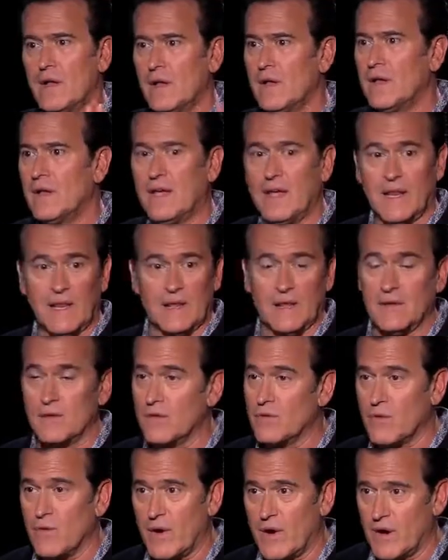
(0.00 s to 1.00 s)
mm-hmm. getting
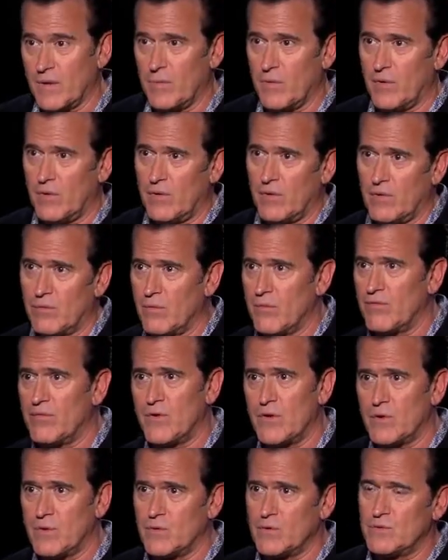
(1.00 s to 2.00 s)
incredible
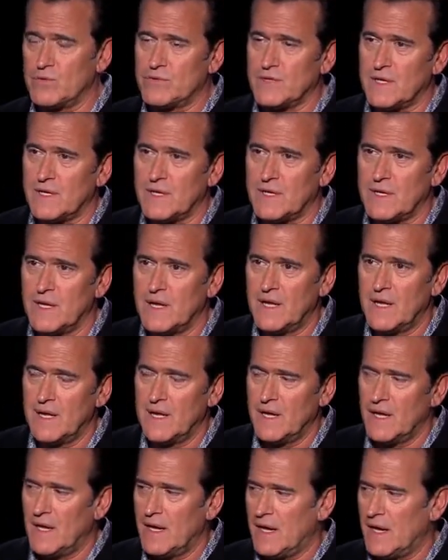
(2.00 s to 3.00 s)
reviews, and
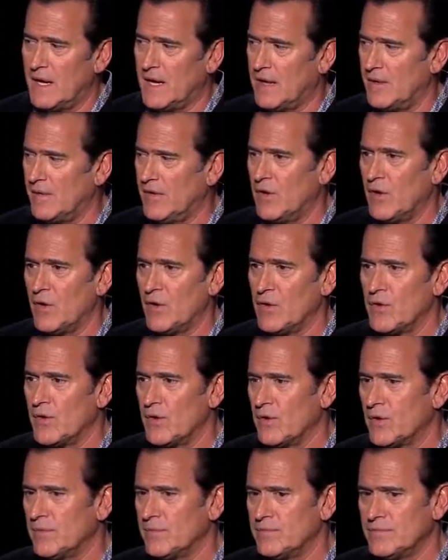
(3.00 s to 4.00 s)
uh, you know
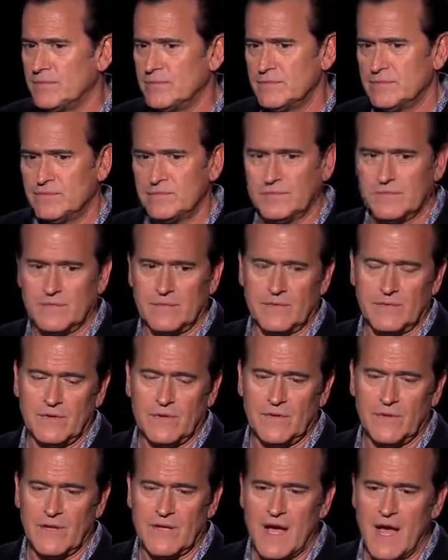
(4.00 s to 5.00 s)
your
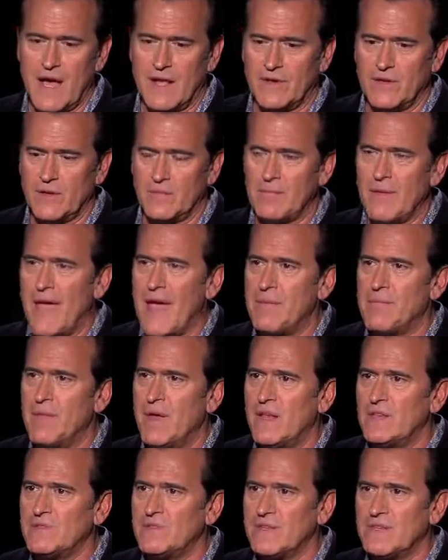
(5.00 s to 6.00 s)
good God, your Mad
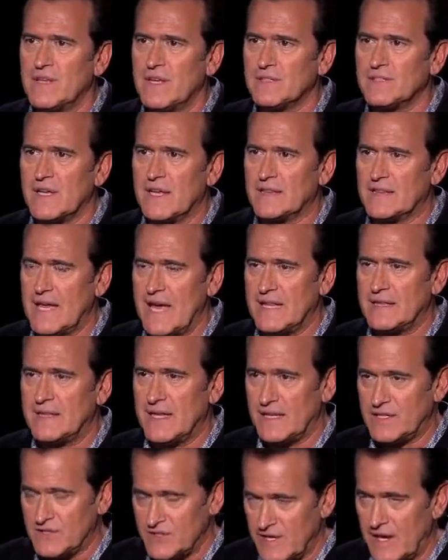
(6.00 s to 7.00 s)
Men's and things like that.
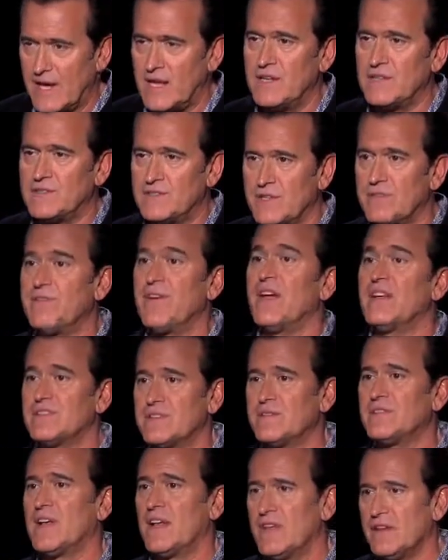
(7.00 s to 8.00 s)
They changed the
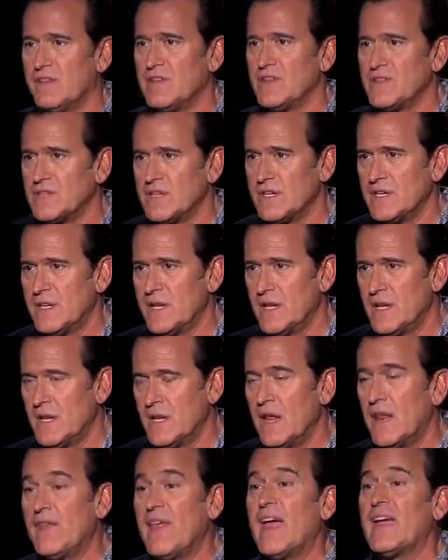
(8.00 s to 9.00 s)
face of television.
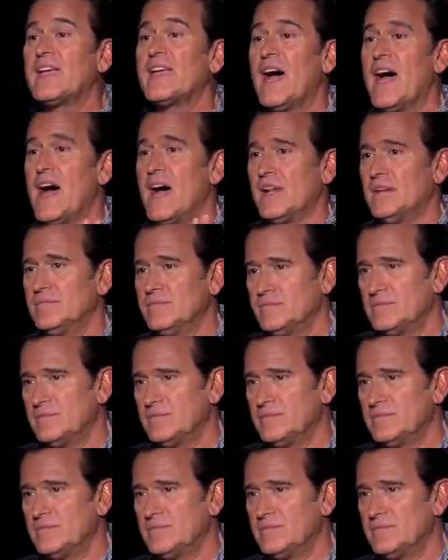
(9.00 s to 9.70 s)
Thank God.